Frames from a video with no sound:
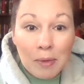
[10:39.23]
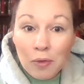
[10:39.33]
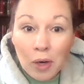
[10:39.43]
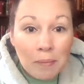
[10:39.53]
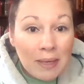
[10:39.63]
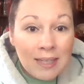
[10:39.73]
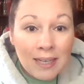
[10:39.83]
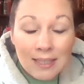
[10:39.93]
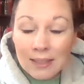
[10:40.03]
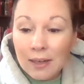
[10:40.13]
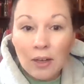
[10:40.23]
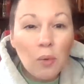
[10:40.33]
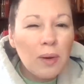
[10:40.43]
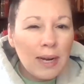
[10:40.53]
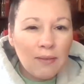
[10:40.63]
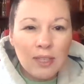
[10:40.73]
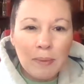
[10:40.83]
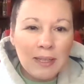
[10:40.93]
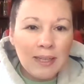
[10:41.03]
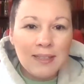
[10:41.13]
before midnight tonight or whatever,
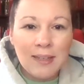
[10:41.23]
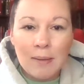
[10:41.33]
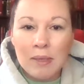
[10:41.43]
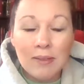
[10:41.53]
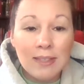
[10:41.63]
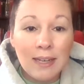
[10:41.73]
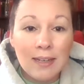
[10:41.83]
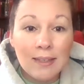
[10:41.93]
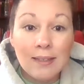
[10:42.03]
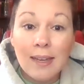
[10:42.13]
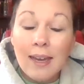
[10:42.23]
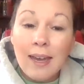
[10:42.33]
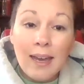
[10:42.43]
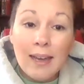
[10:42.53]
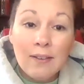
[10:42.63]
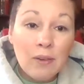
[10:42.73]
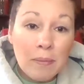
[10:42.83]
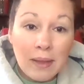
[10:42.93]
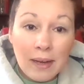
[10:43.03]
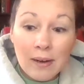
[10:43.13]
depending on the timing of the day it is. And
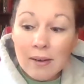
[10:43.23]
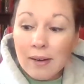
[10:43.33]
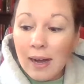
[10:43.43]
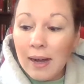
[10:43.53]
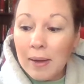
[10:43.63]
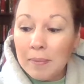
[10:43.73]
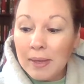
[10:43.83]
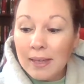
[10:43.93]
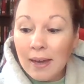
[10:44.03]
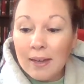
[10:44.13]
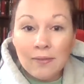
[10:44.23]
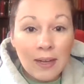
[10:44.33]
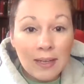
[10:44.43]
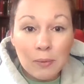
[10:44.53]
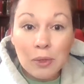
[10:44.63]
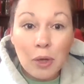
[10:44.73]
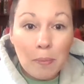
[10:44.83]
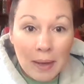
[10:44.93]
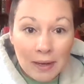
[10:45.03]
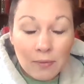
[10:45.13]
from there, if not, it will go
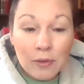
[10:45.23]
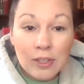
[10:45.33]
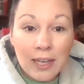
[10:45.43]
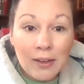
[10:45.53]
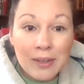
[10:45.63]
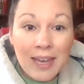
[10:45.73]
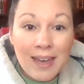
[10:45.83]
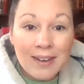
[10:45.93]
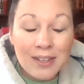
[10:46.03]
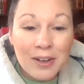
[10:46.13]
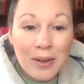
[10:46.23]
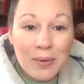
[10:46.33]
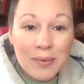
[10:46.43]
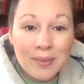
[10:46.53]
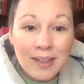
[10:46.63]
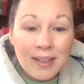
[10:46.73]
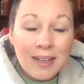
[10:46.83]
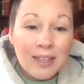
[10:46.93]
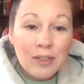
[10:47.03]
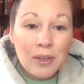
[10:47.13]
back up for sale again,
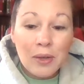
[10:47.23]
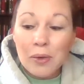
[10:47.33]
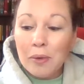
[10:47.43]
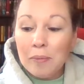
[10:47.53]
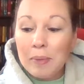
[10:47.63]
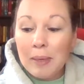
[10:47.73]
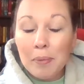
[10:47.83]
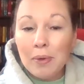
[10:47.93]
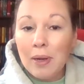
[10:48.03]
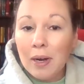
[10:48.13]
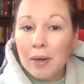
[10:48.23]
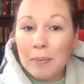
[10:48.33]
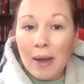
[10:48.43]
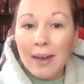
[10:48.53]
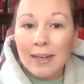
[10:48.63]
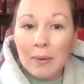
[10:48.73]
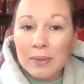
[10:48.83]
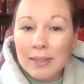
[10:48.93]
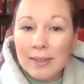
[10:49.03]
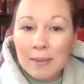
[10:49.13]
So people are buying. I
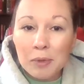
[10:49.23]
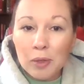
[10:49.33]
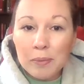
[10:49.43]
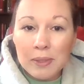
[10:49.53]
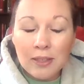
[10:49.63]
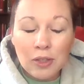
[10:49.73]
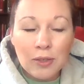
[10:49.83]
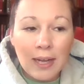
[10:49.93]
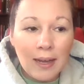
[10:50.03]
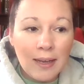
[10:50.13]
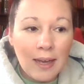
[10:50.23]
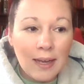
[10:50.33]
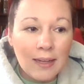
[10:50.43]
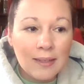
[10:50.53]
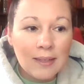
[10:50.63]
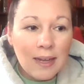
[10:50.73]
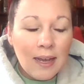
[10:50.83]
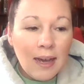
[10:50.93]
was into some groups yesterday and